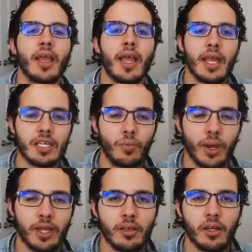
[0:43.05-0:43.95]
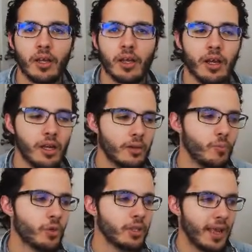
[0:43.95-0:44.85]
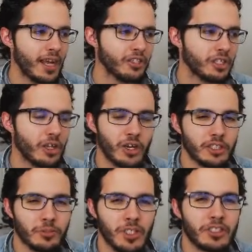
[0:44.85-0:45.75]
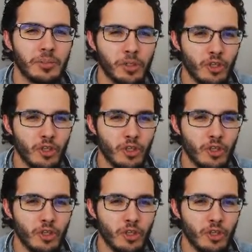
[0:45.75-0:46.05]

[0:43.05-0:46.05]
Anyway, what they actually are, it's pretty simple.